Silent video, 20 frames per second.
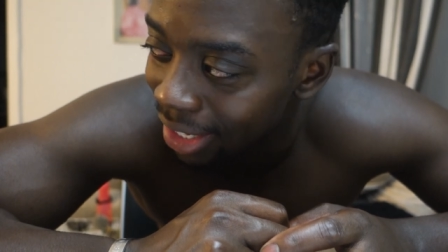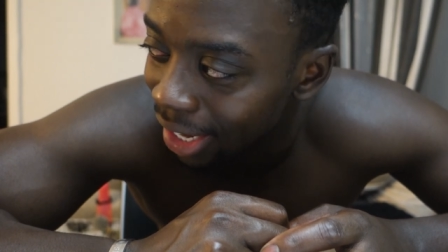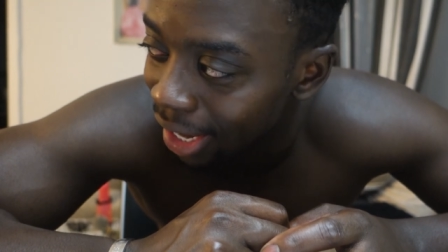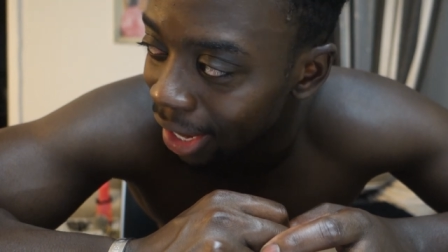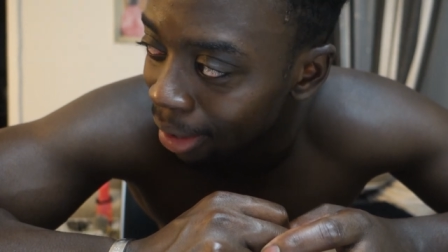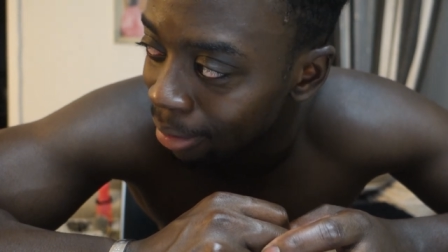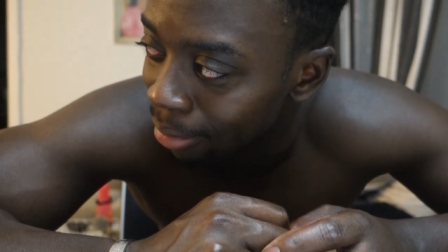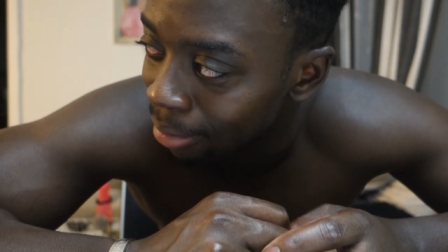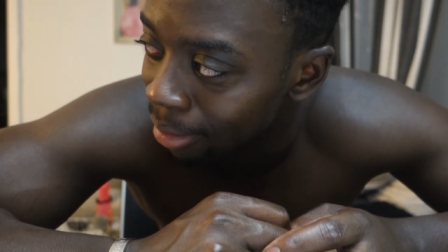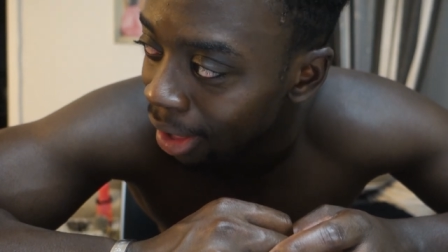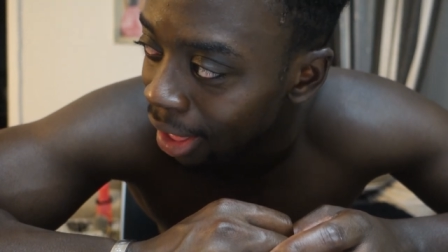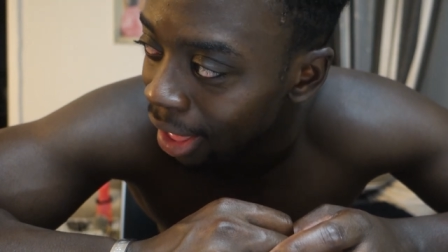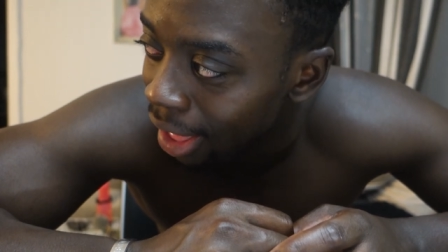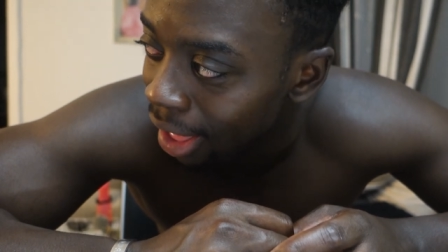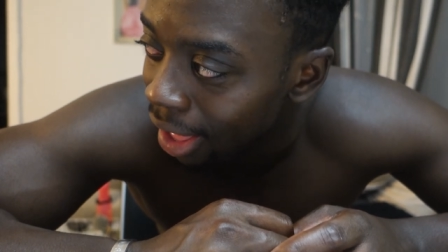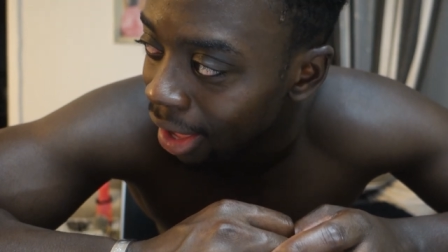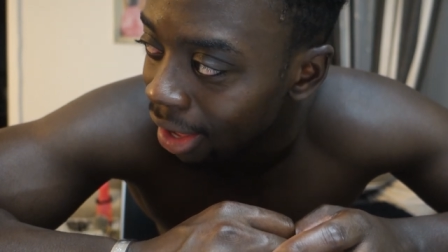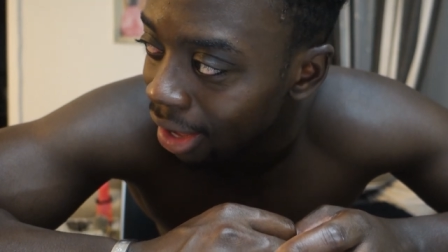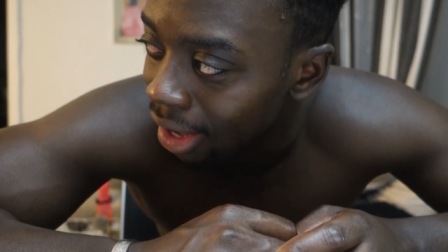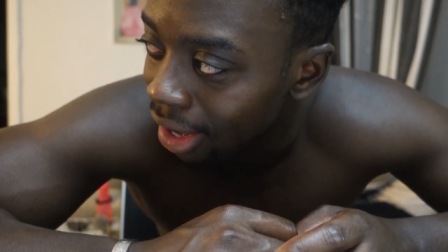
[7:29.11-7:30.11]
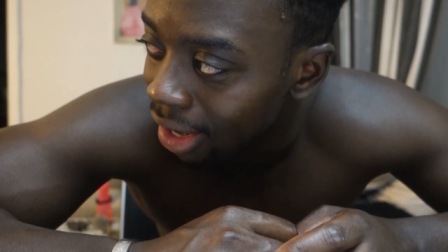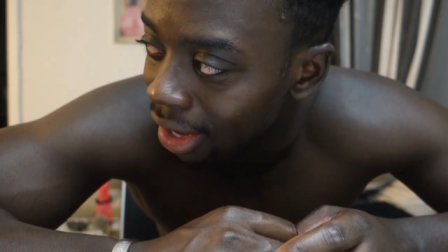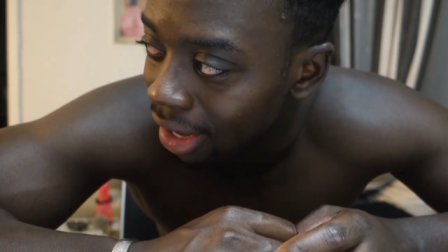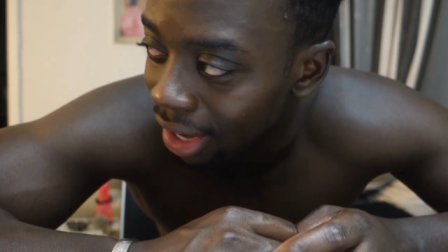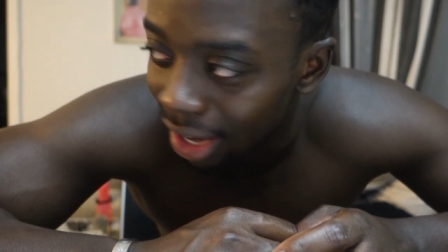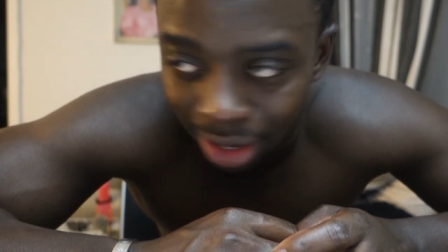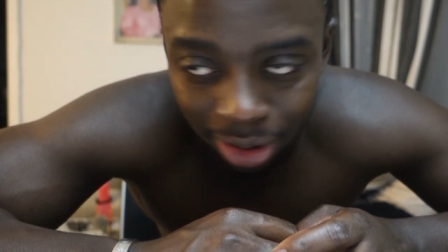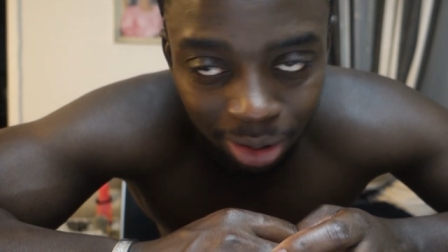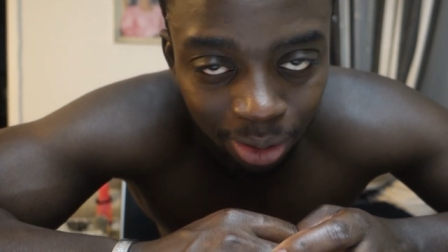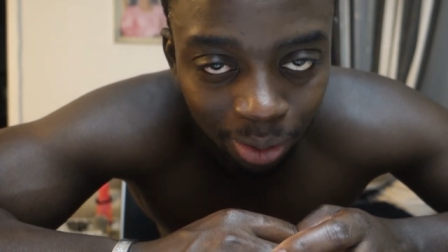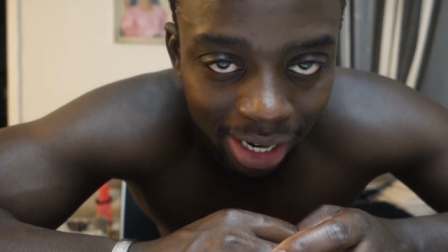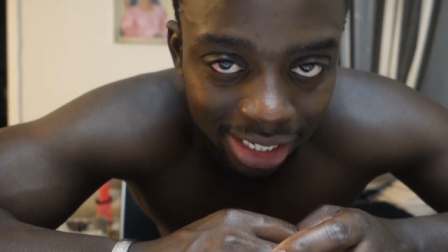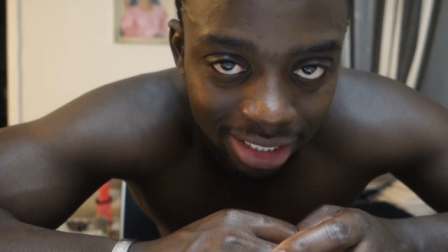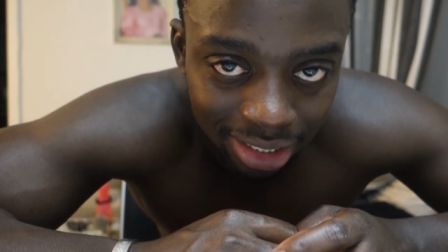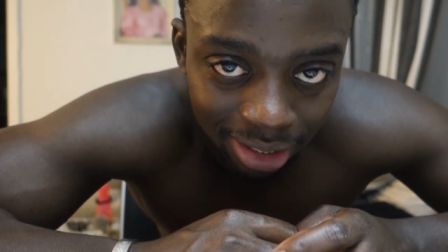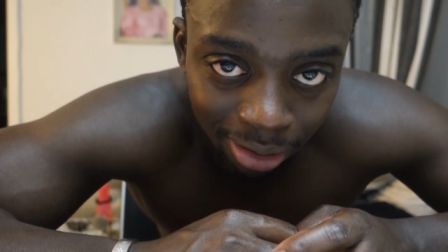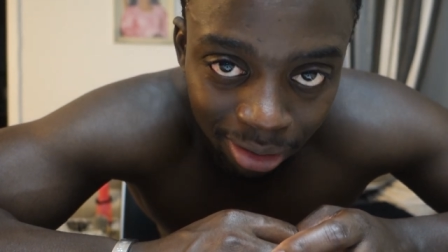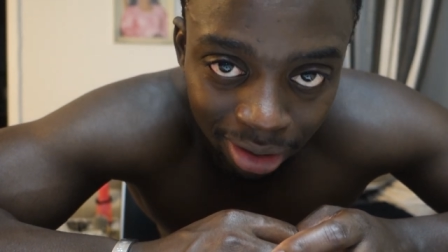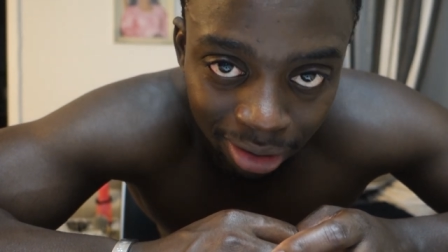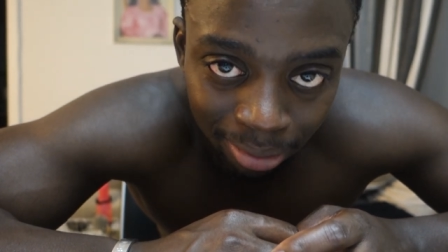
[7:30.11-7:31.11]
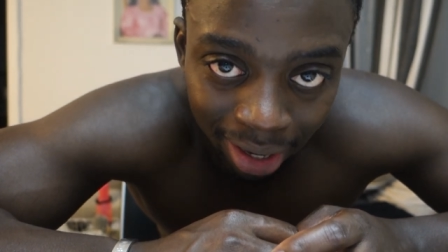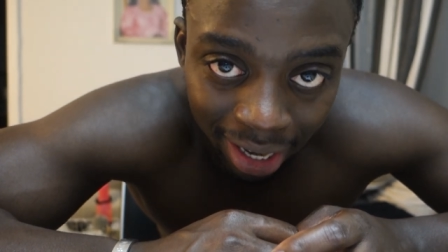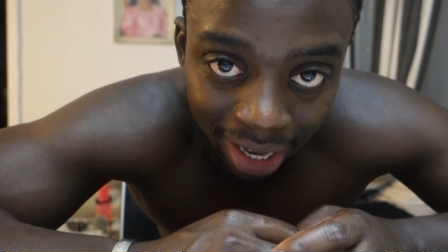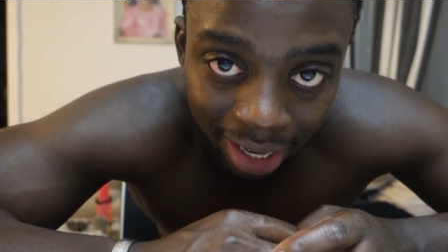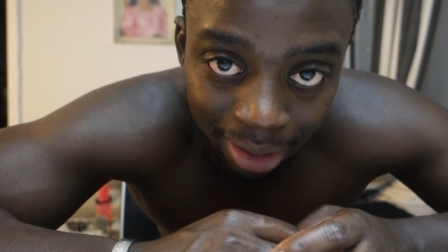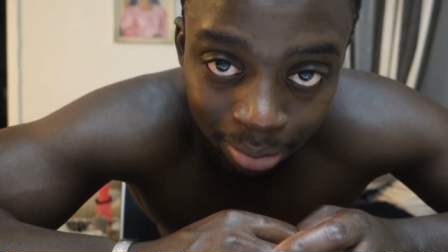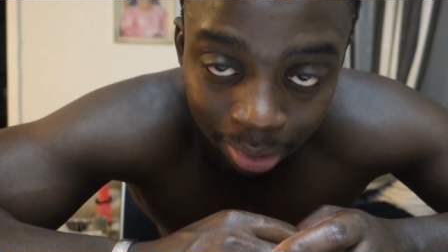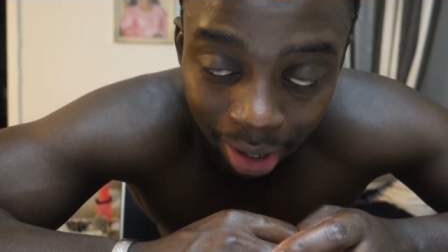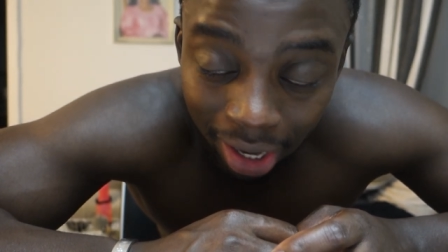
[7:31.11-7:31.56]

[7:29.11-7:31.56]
Um, I don't know why it's a goal of mine,